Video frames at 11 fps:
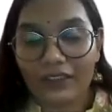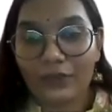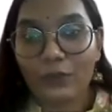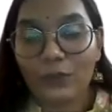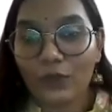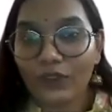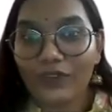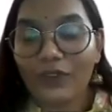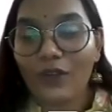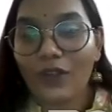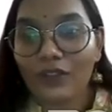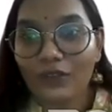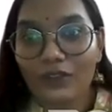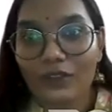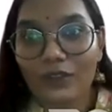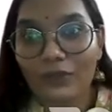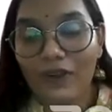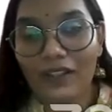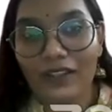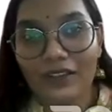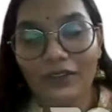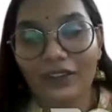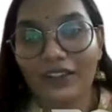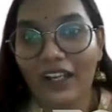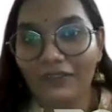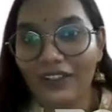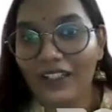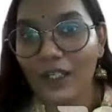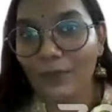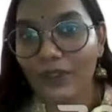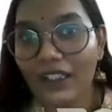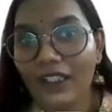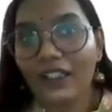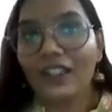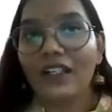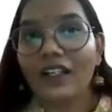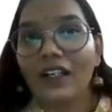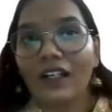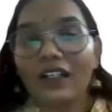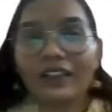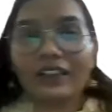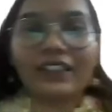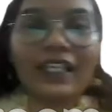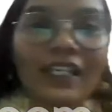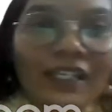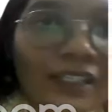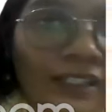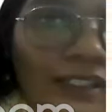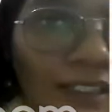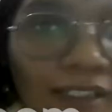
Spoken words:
So most of the constitutional fathers of the drafting committee, they